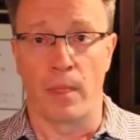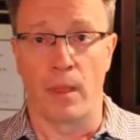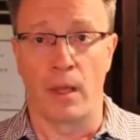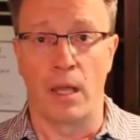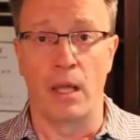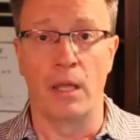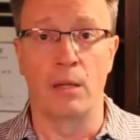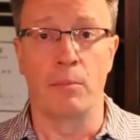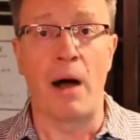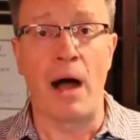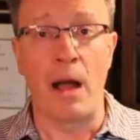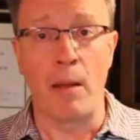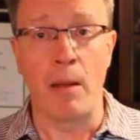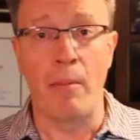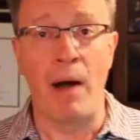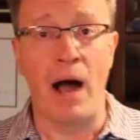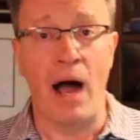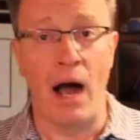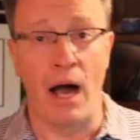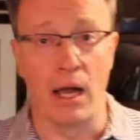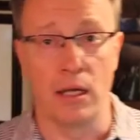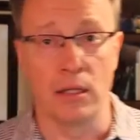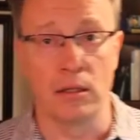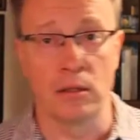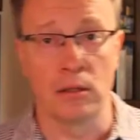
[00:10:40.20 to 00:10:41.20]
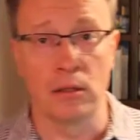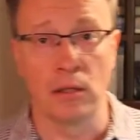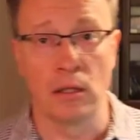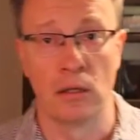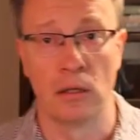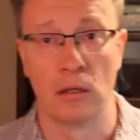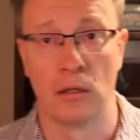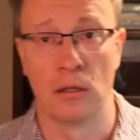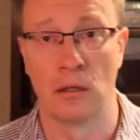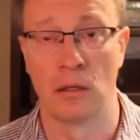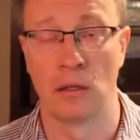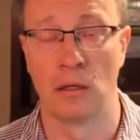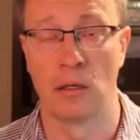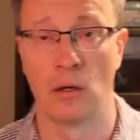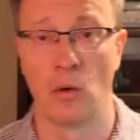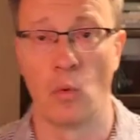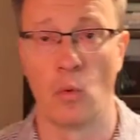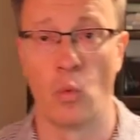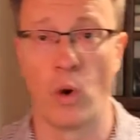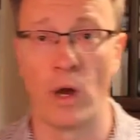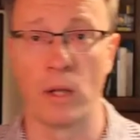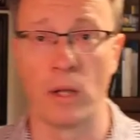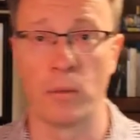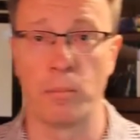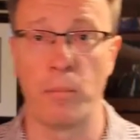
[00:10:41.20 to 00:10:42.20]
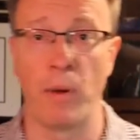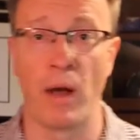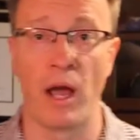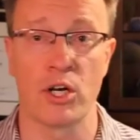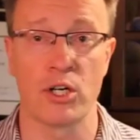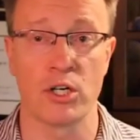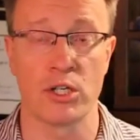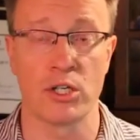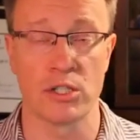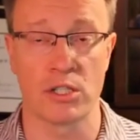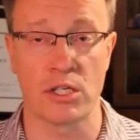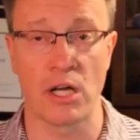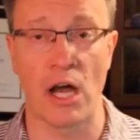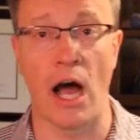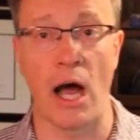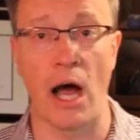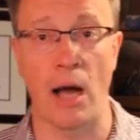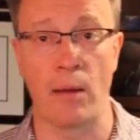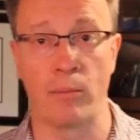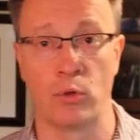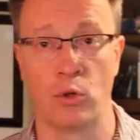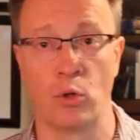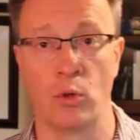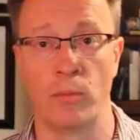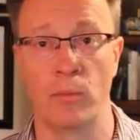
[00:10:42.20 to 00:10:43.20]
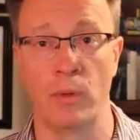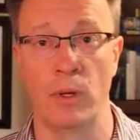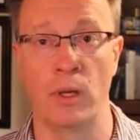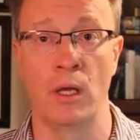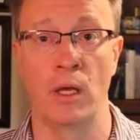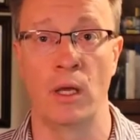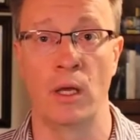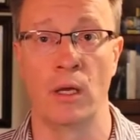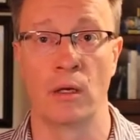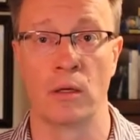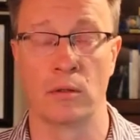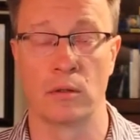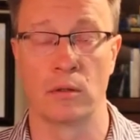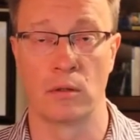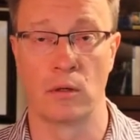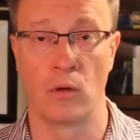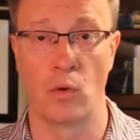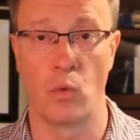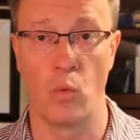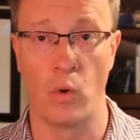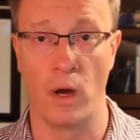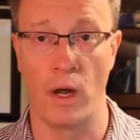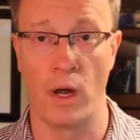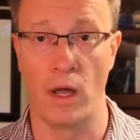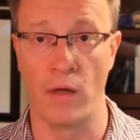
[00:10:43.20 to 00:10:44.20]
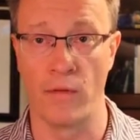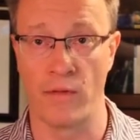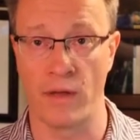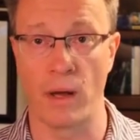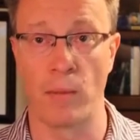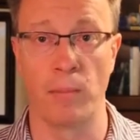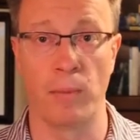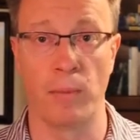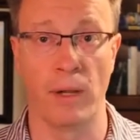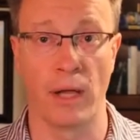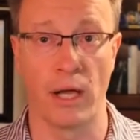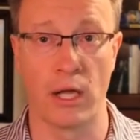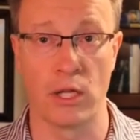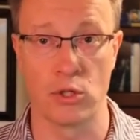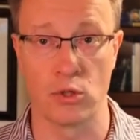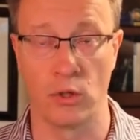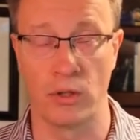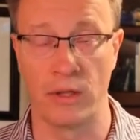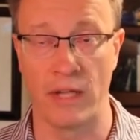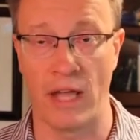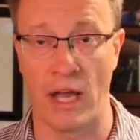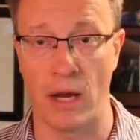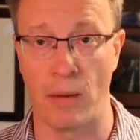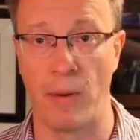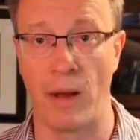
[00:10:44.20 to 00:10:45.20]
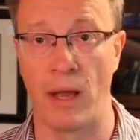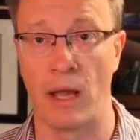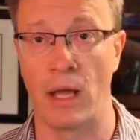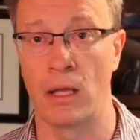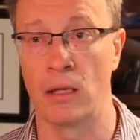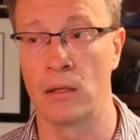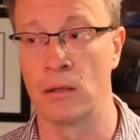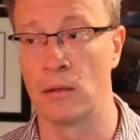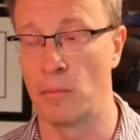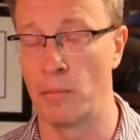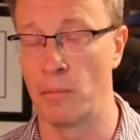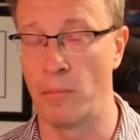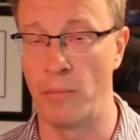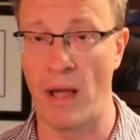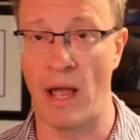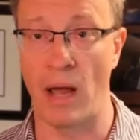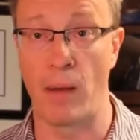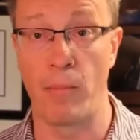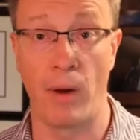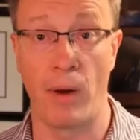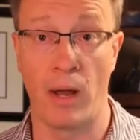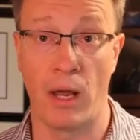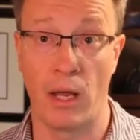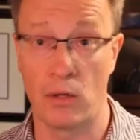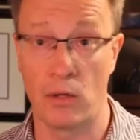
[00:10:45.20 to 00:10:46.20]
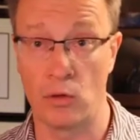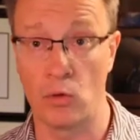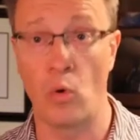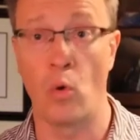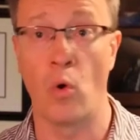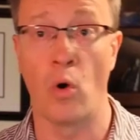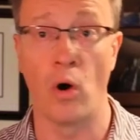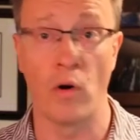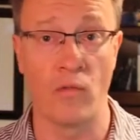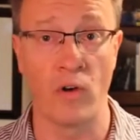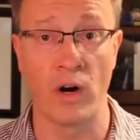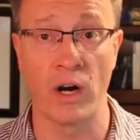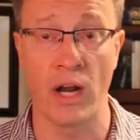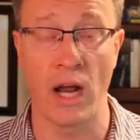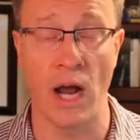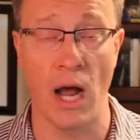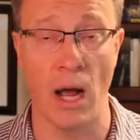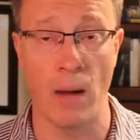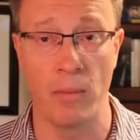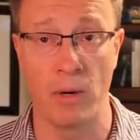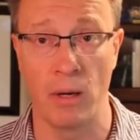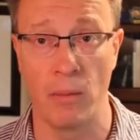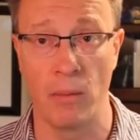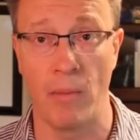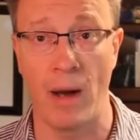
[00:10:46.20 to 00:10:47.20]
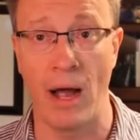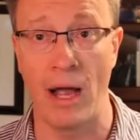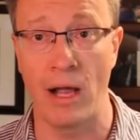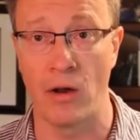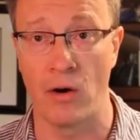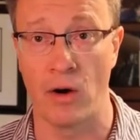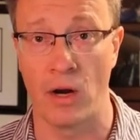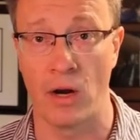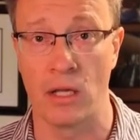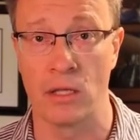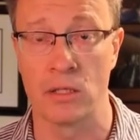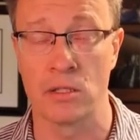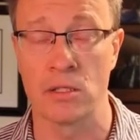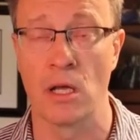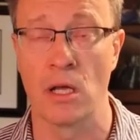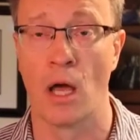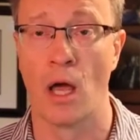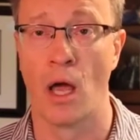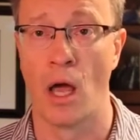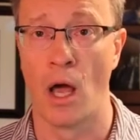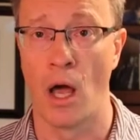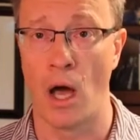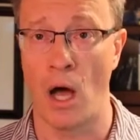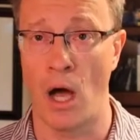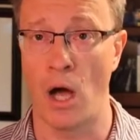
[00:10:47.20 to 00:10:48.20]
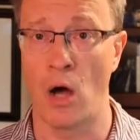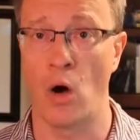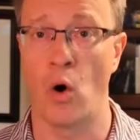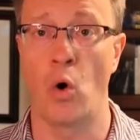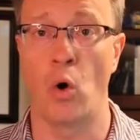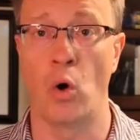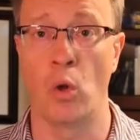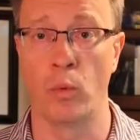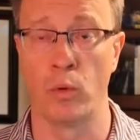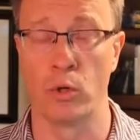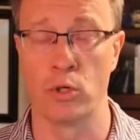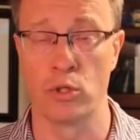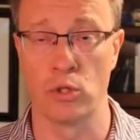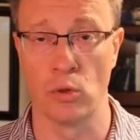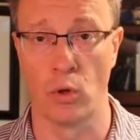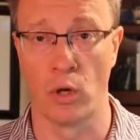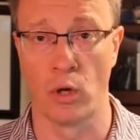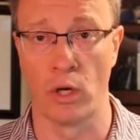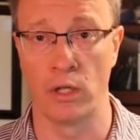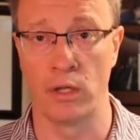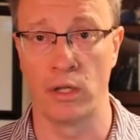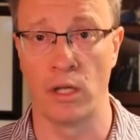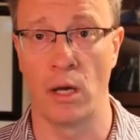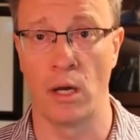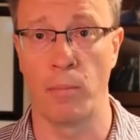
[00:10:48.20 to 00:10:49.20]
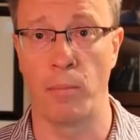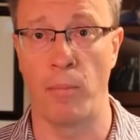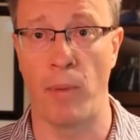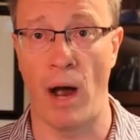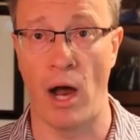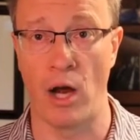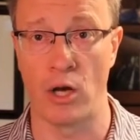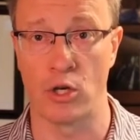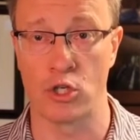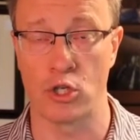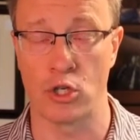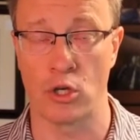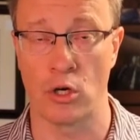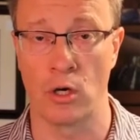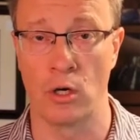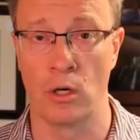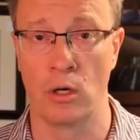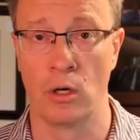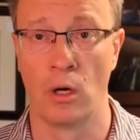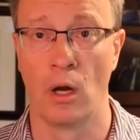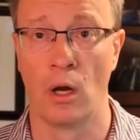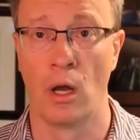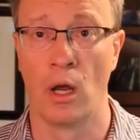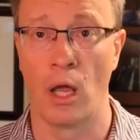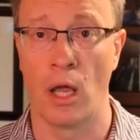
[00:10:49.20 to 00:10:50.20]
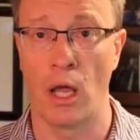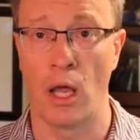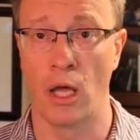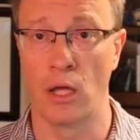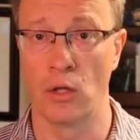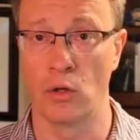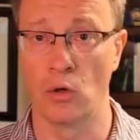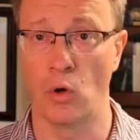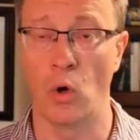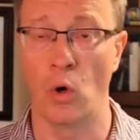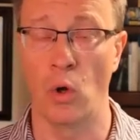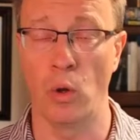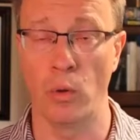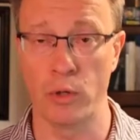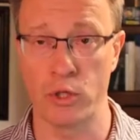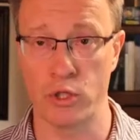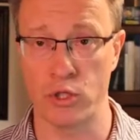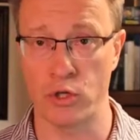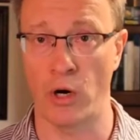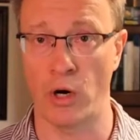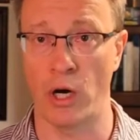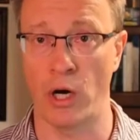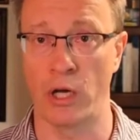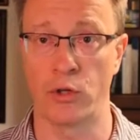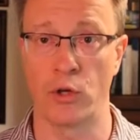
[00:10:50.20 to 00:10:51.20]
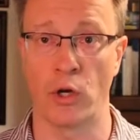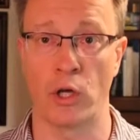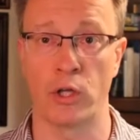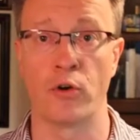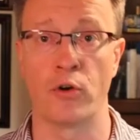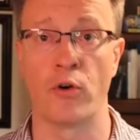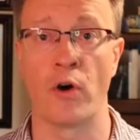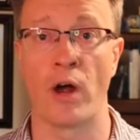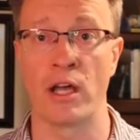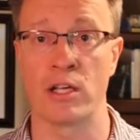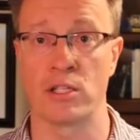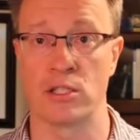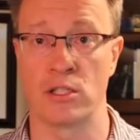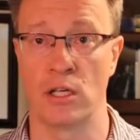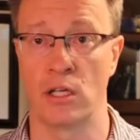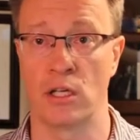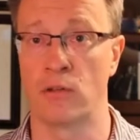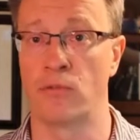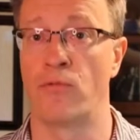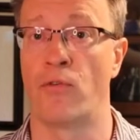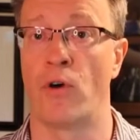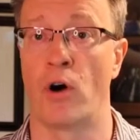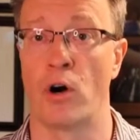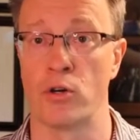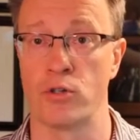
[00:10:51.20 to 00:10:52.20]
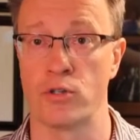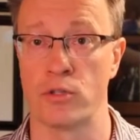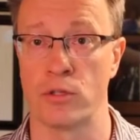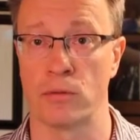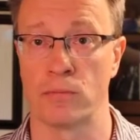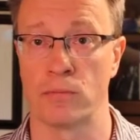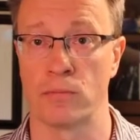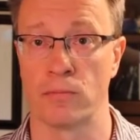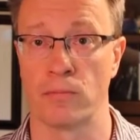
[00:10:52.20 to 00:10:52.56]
In my mind, when patients come to me with complaints on neck pain, back pain, or very commonly migraines, I always look at their posture and always try to address that first.